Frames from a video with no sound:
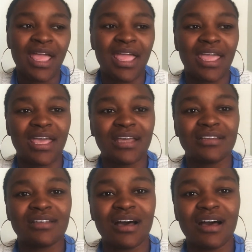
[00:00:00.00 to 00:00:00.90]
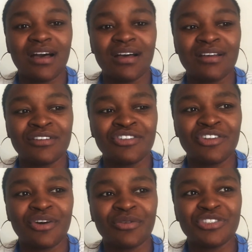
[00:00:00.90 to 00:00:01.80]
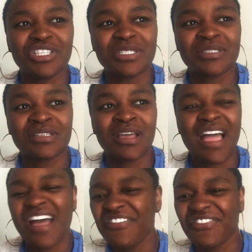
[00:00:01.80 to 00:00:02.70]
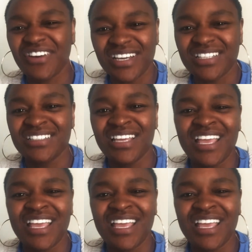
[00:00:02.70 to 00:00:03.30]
and just have fun.